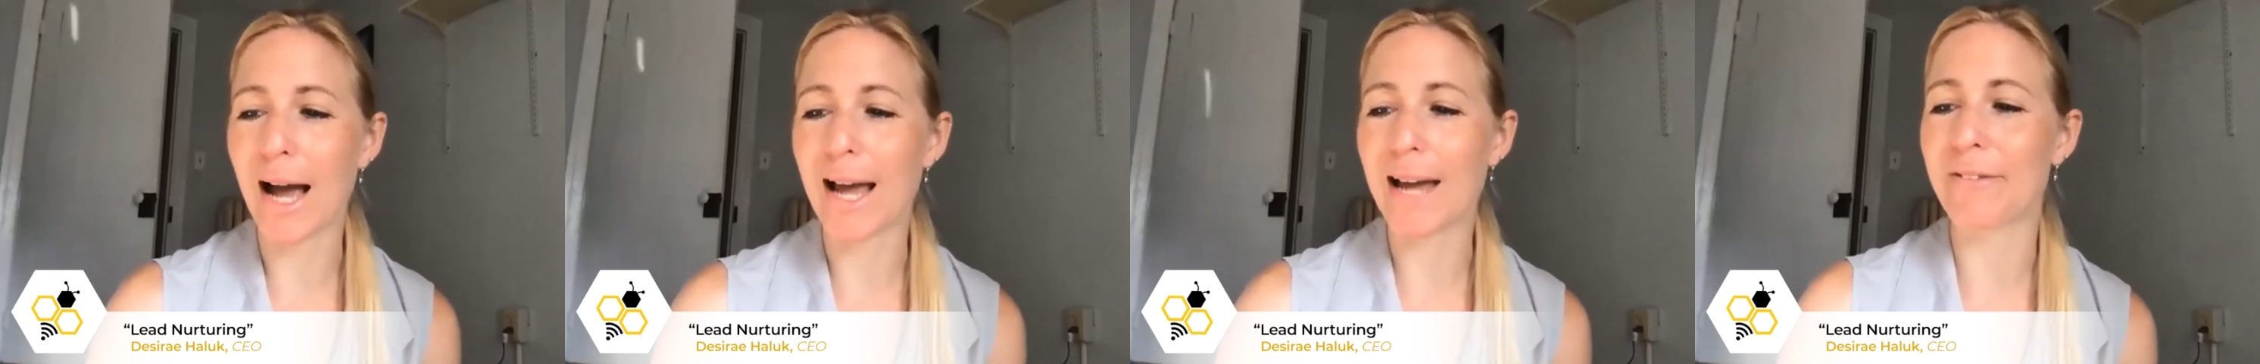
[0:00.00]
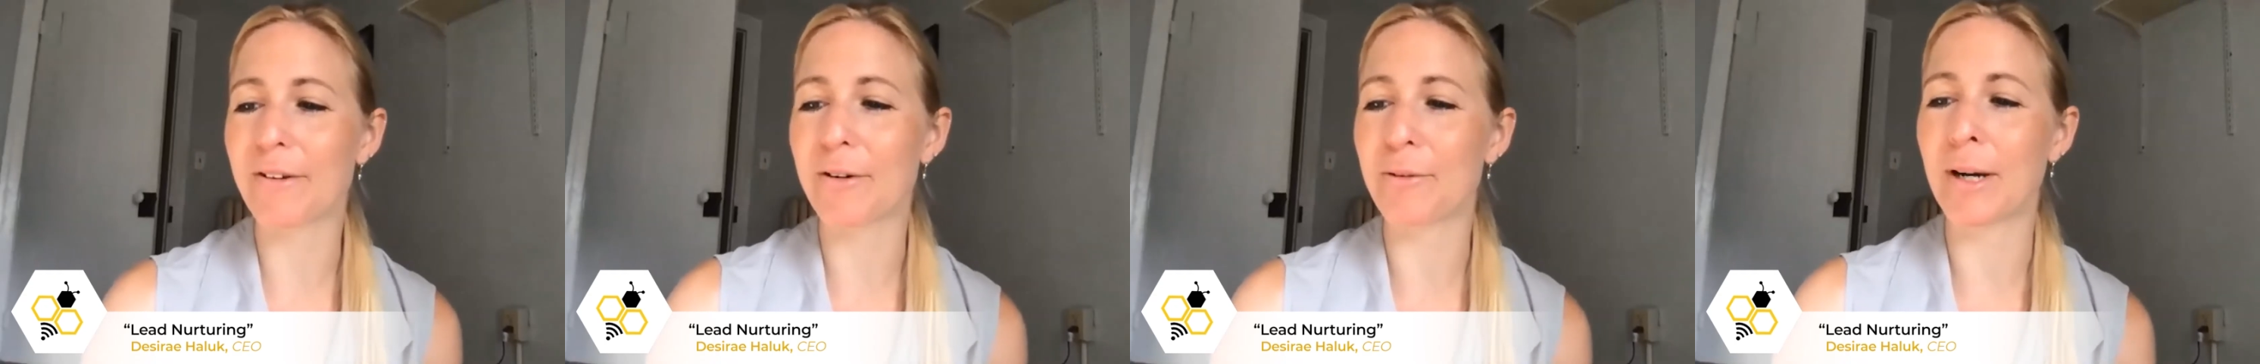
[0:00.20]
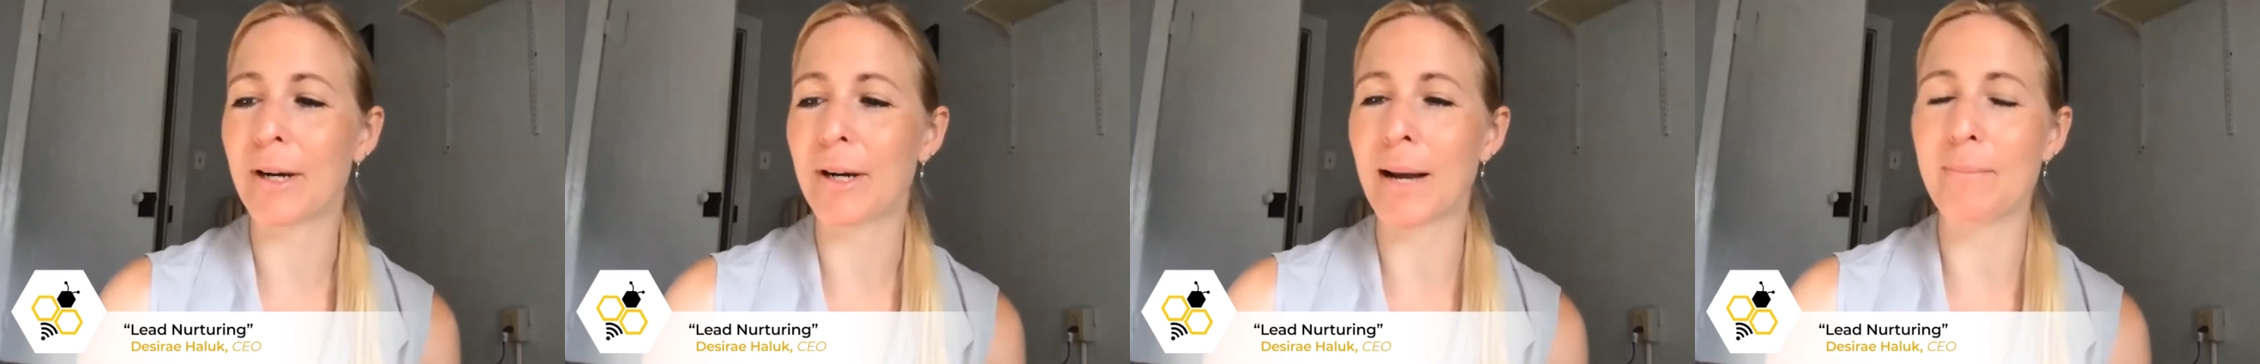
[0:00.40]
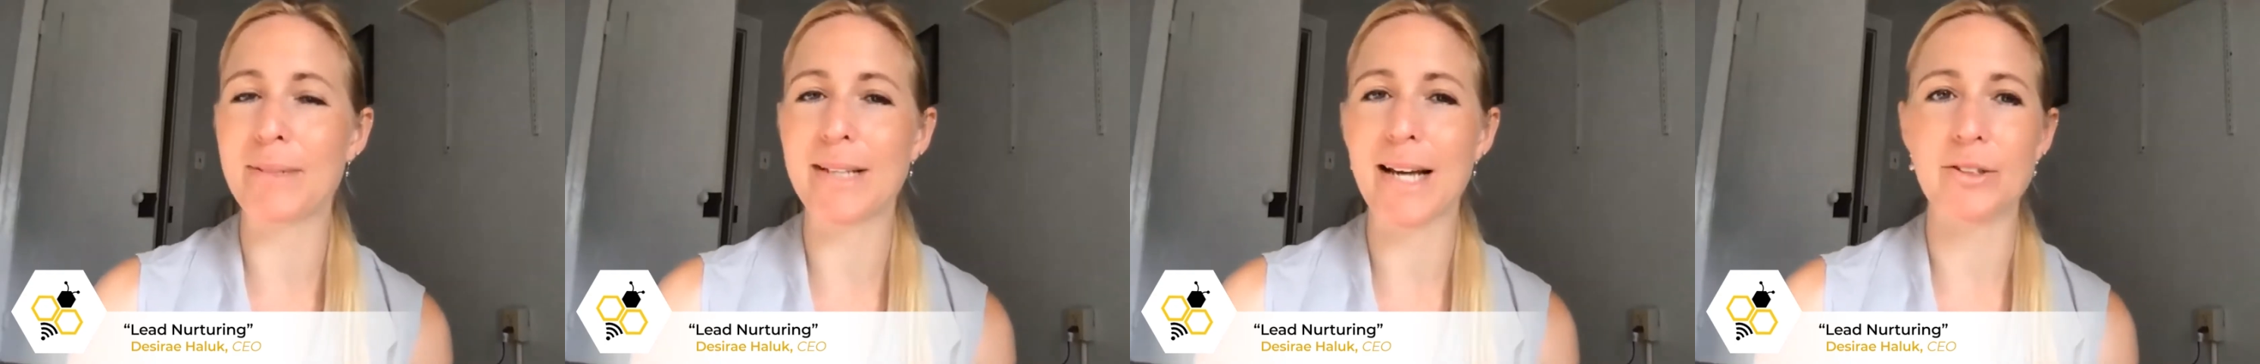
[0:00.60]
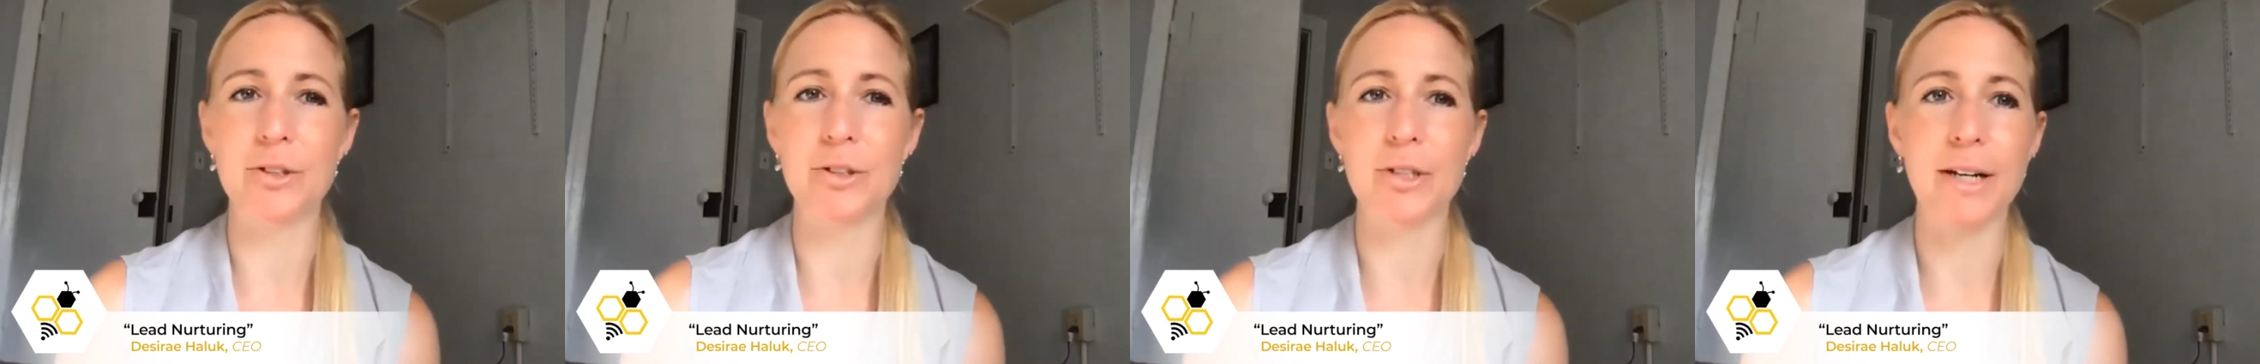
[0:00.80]
everyone. I'm
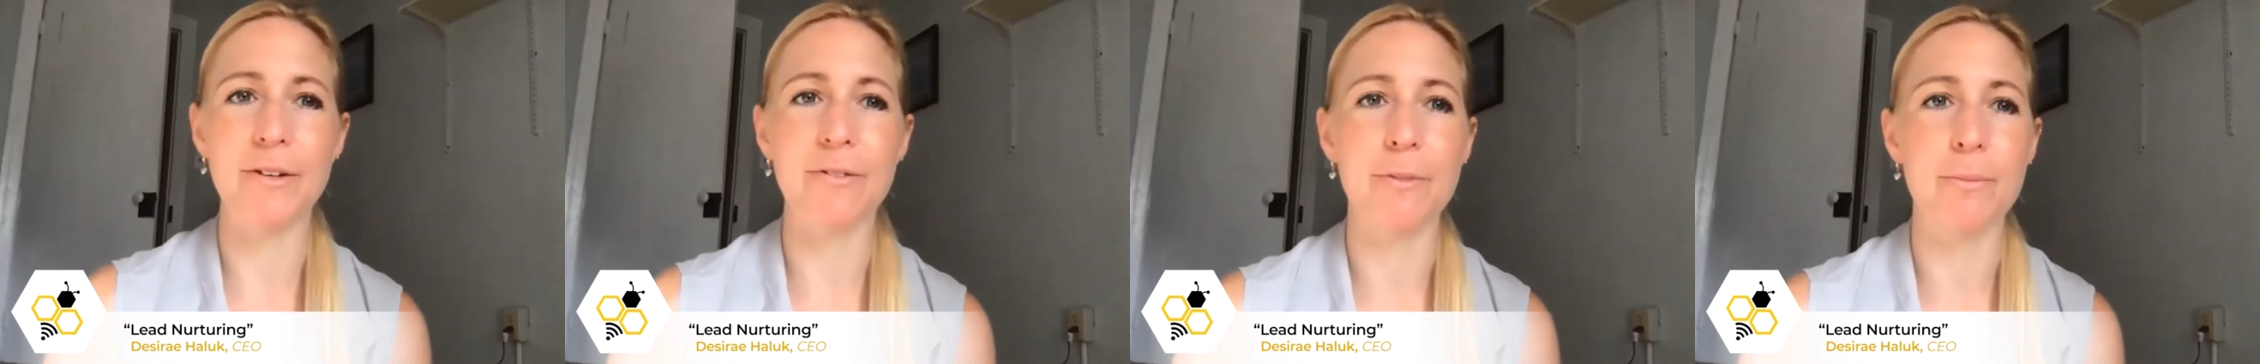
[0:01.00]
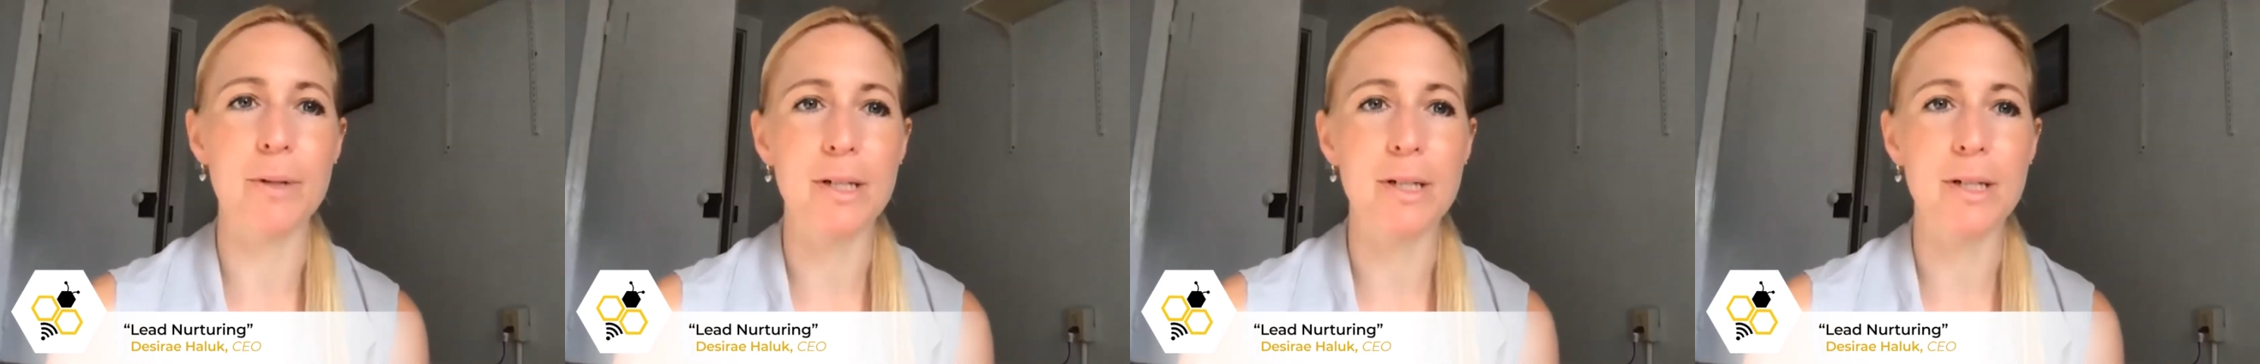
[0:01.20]
Desirae from